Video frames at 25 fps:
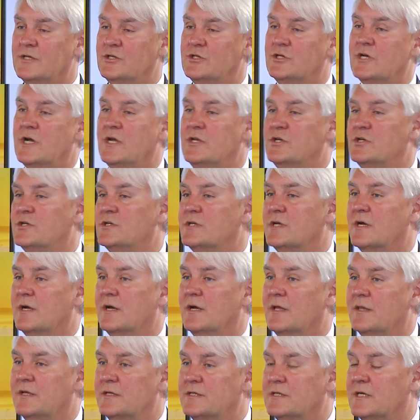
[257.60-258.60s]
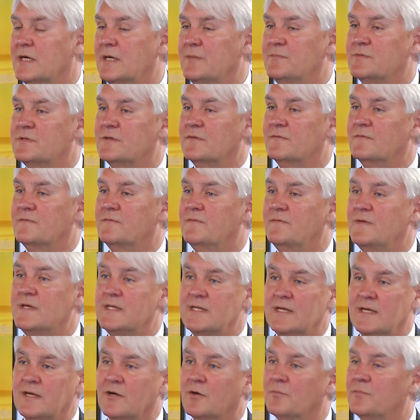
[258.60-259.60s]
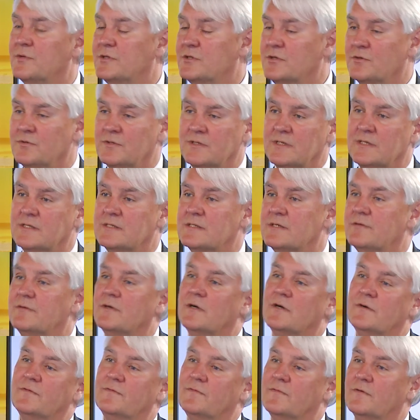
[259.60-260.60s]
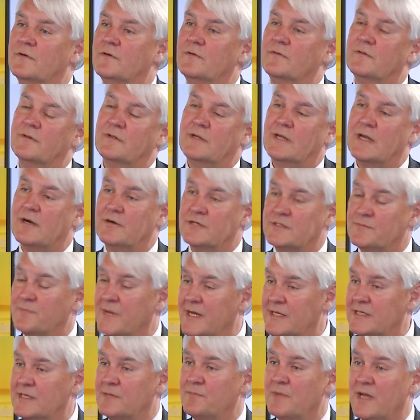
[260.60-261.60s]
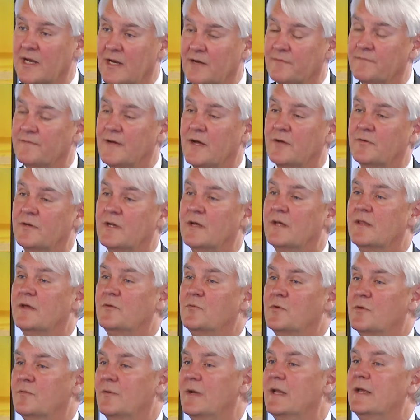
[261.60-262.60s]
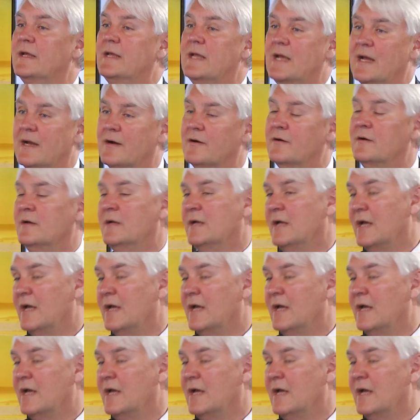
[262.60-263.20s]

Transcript: change the types of feeding opportunities there are for charismatic megafauna that we really care